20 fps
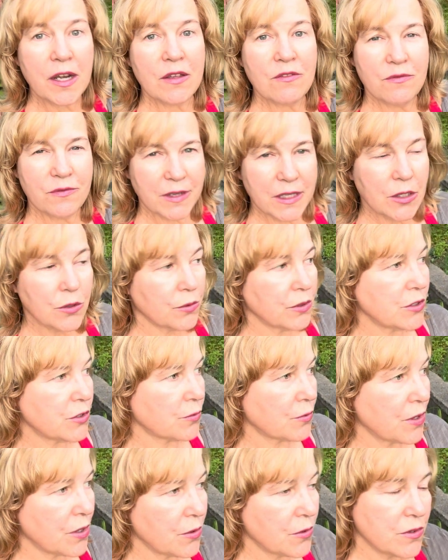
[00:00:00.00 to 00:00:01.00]
vigorous
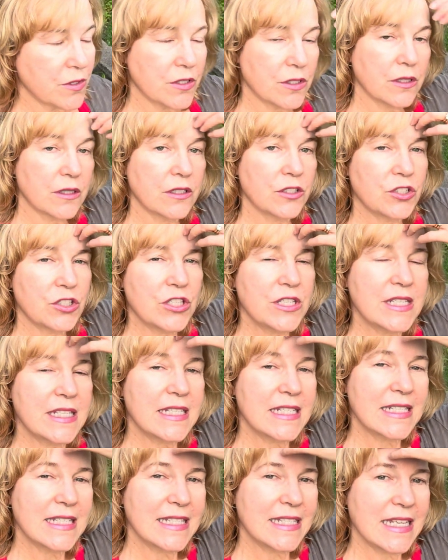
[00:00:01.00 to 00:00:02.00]
rose just
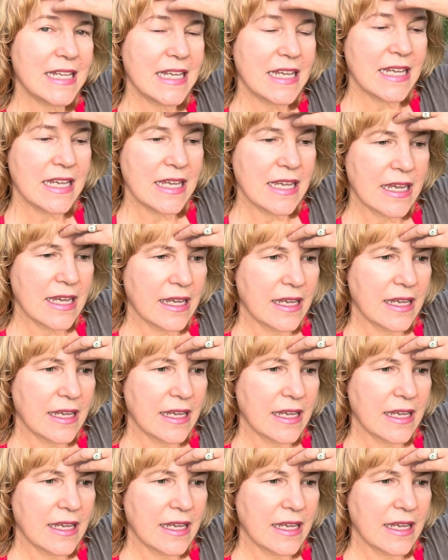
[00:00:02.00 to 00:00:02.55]
to see